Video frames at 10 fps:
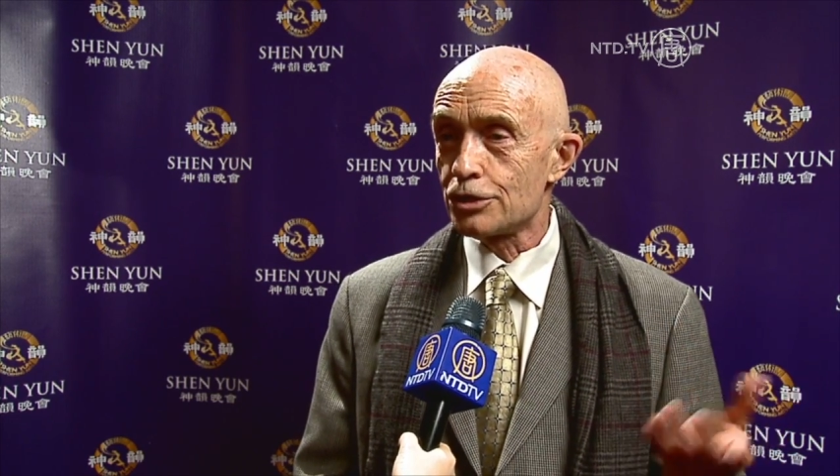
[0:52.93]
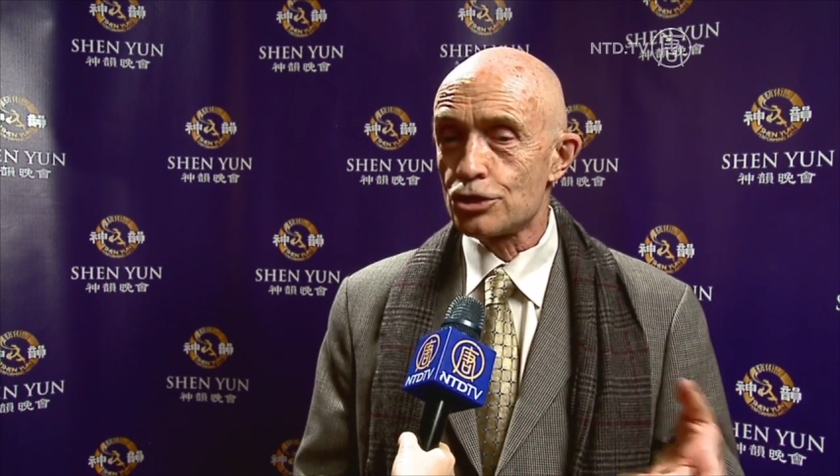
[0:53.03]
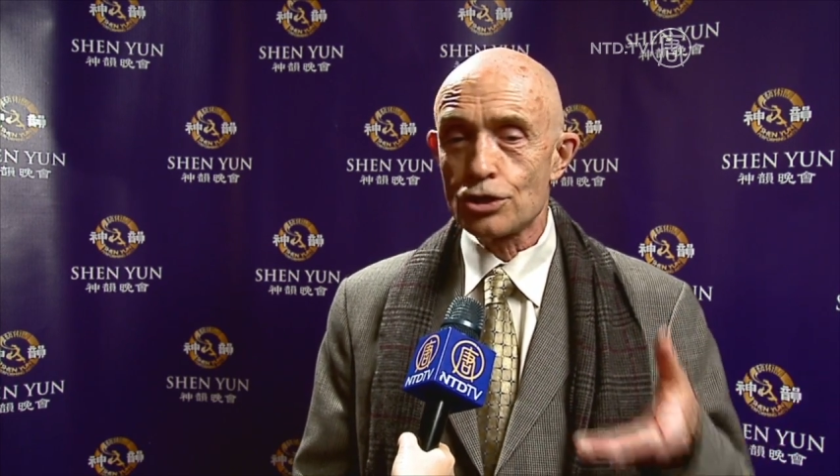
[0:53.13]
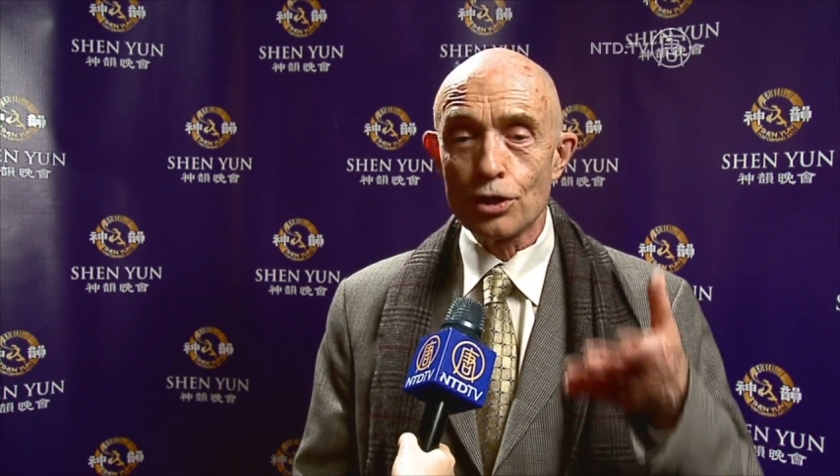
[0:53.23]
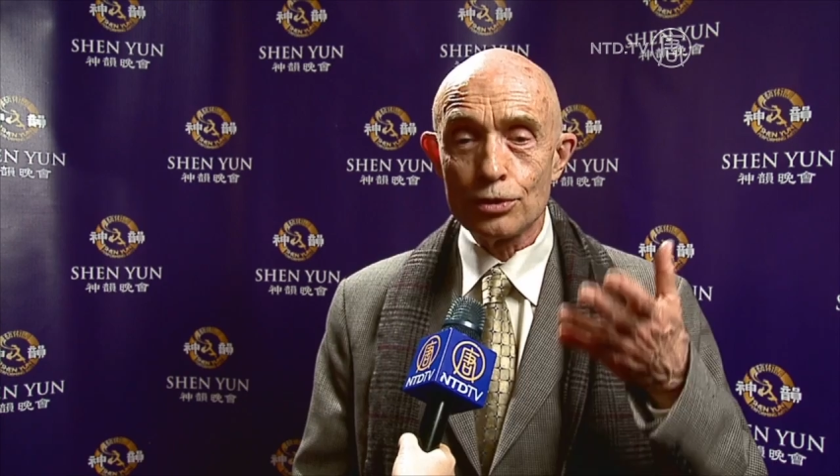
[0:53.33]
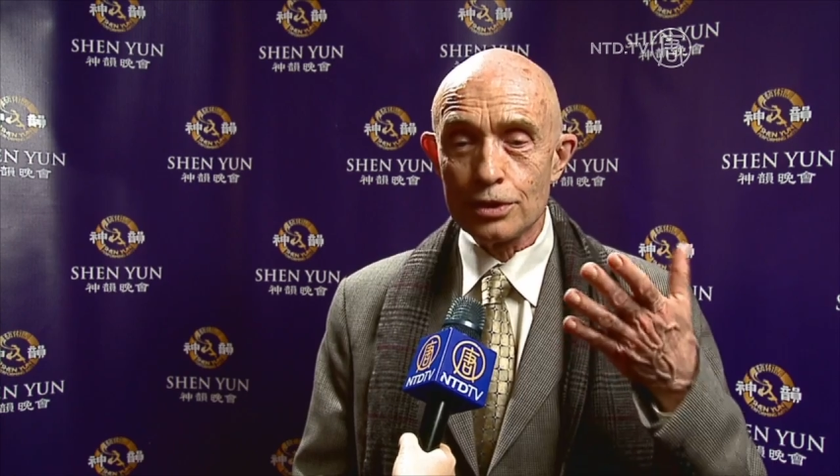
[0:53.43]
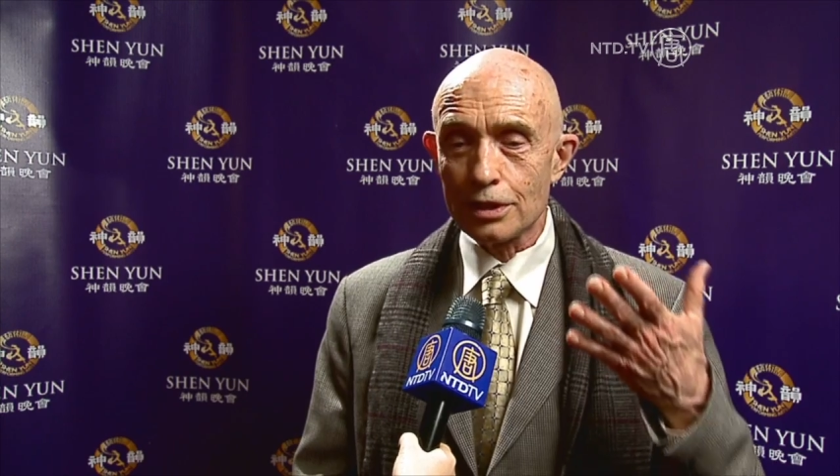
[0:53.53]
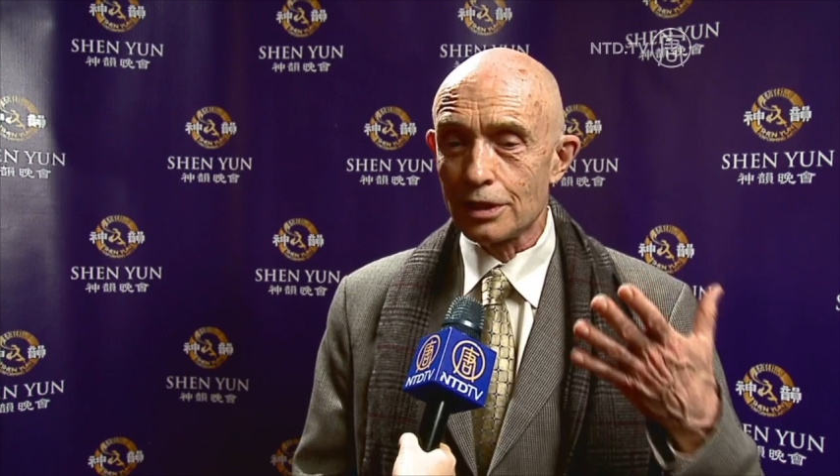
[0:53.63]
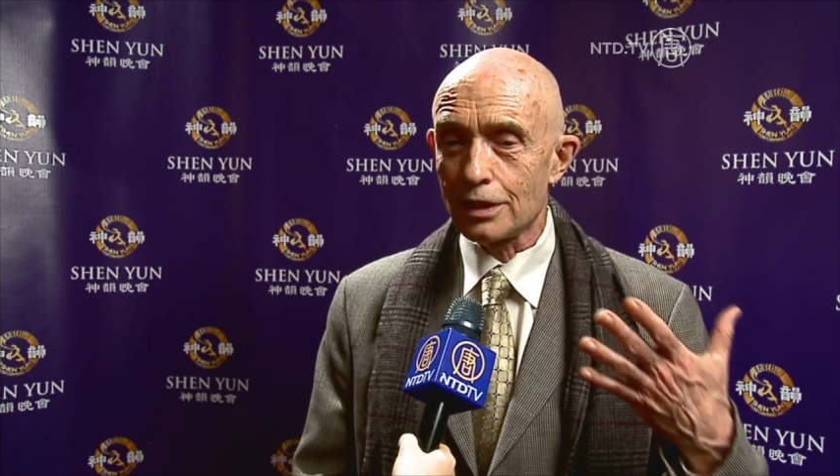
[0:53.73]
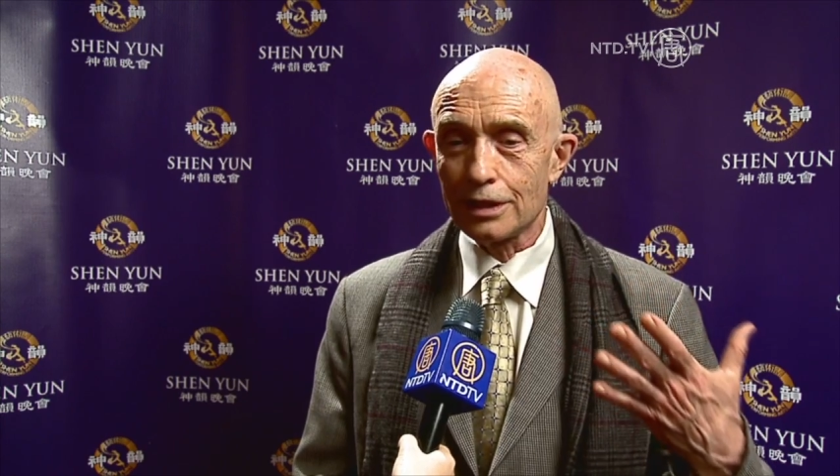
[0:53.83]
and showed
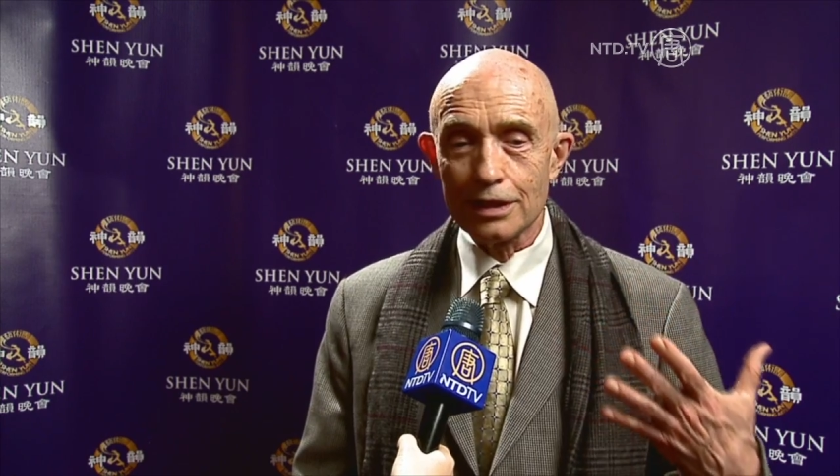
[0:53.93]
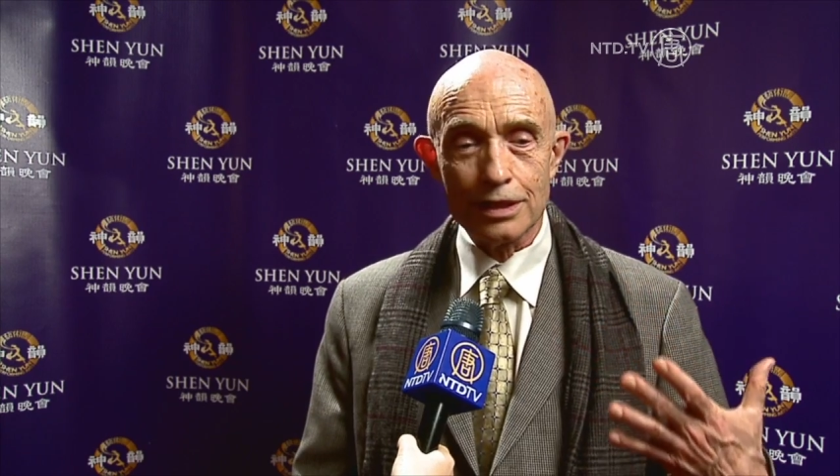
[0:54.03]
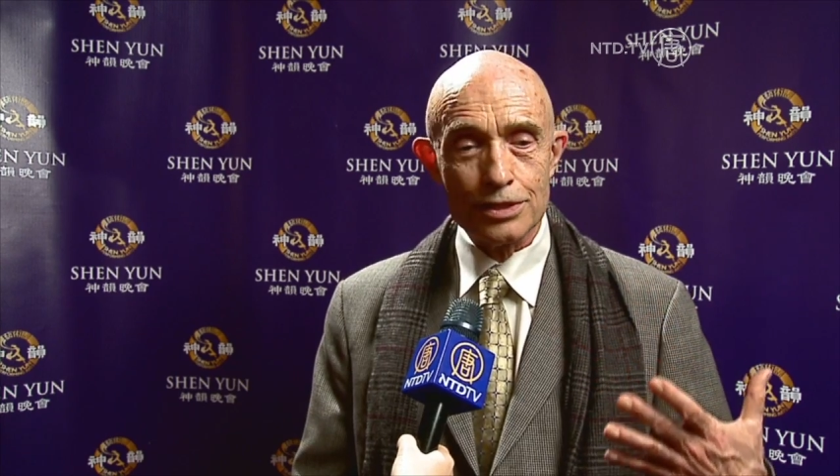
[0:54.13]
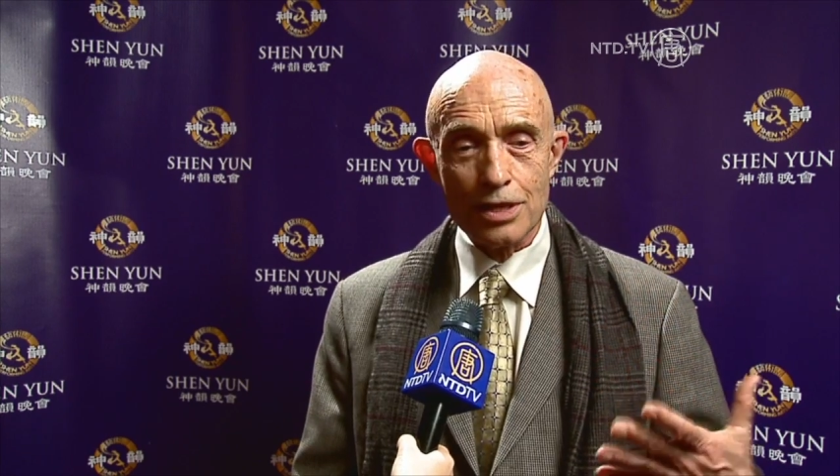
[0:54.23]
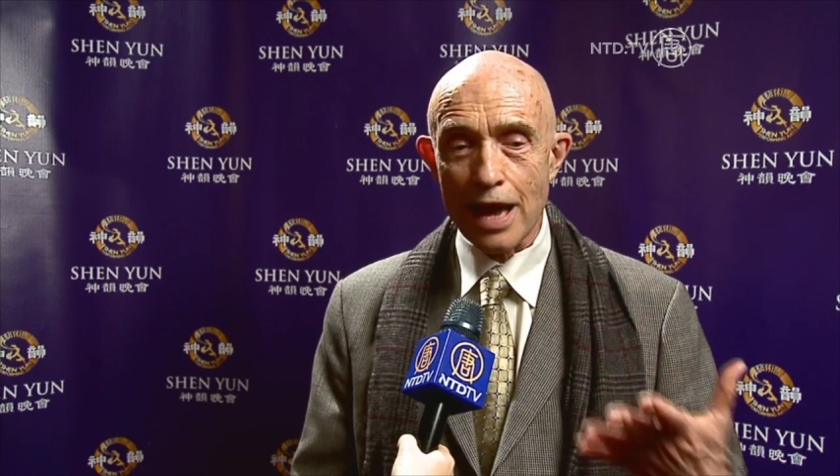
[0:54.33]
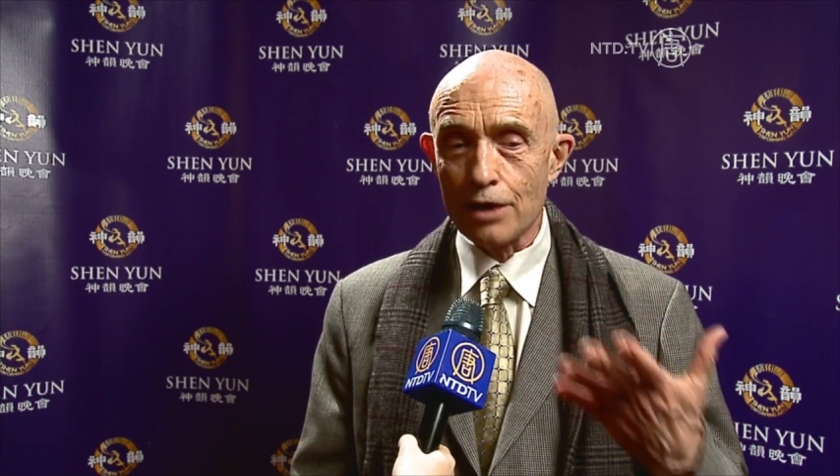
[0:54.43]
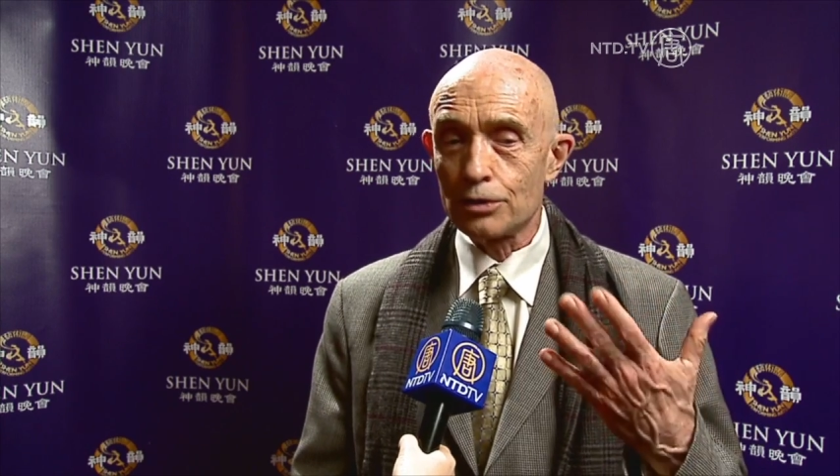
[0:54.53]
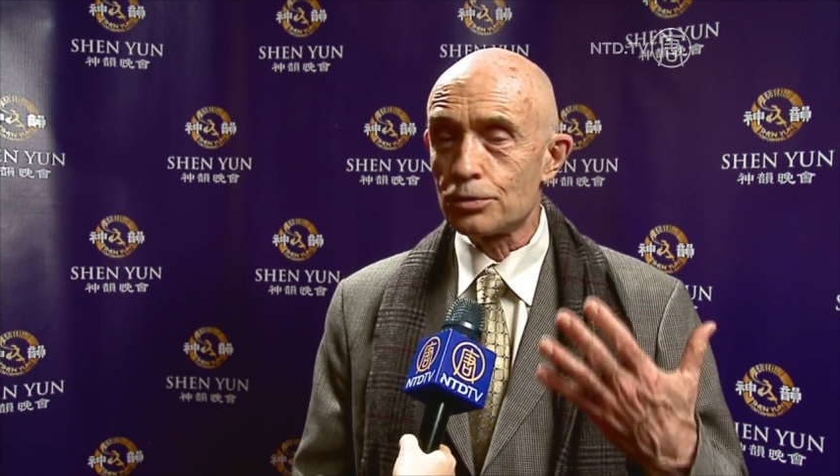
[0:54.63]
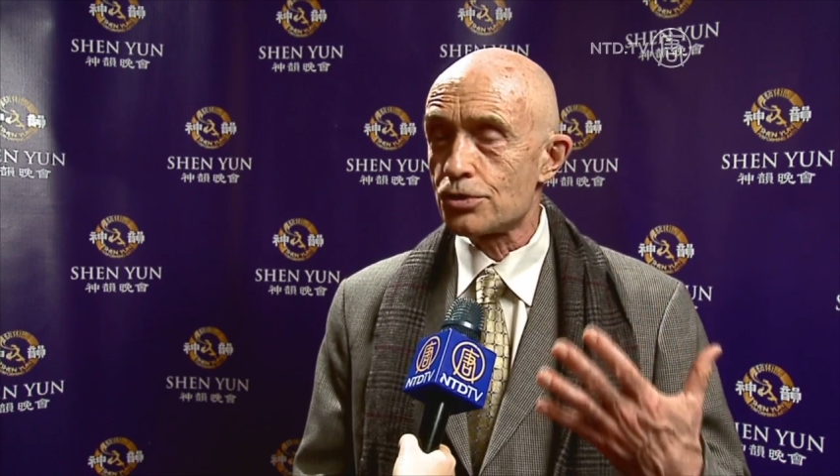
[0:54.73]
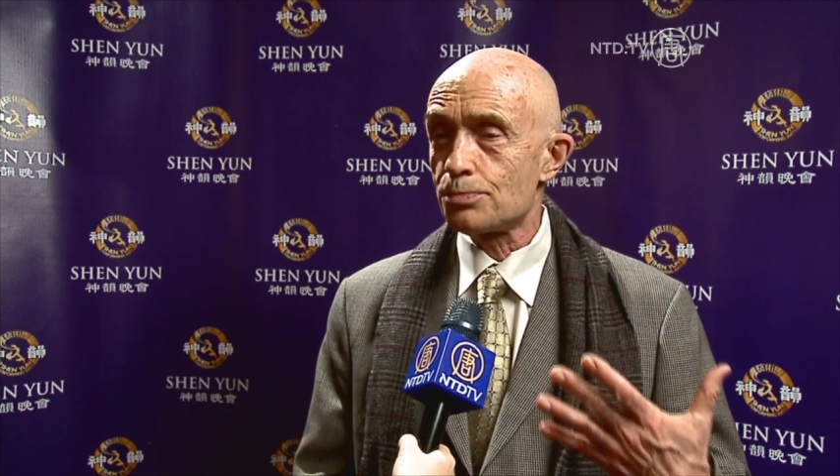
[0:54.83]
it
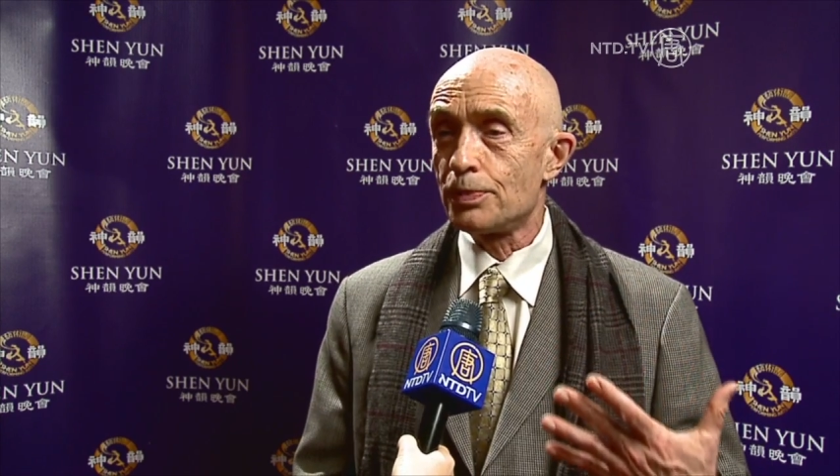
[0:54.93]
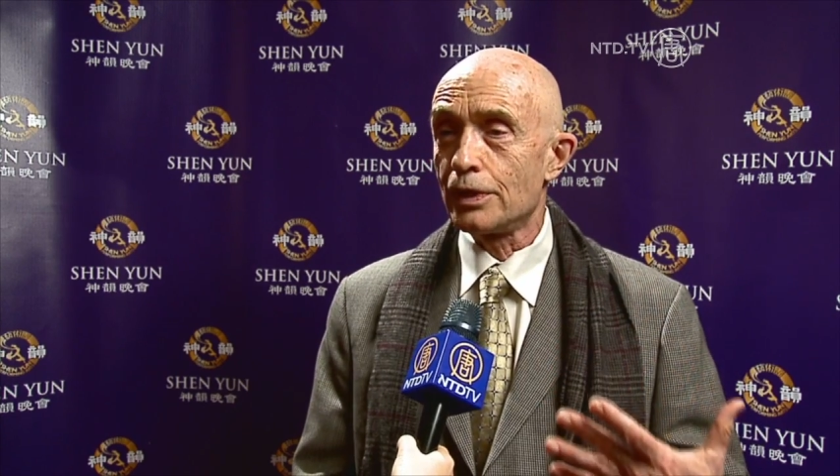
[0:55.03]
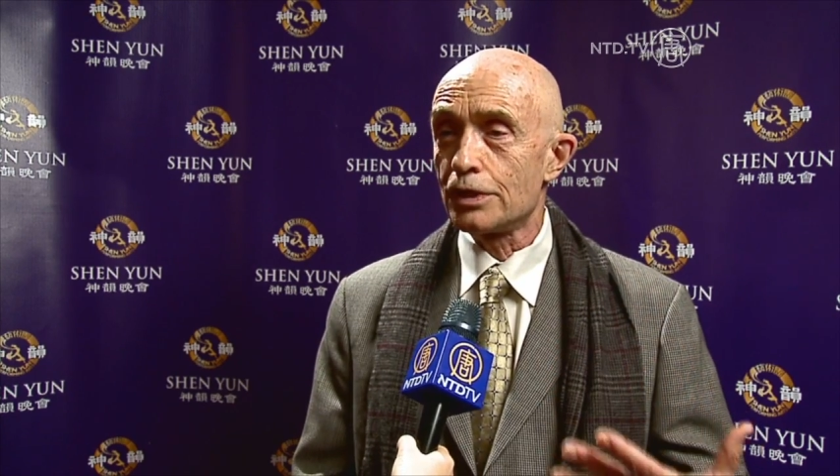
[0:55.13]
how it was.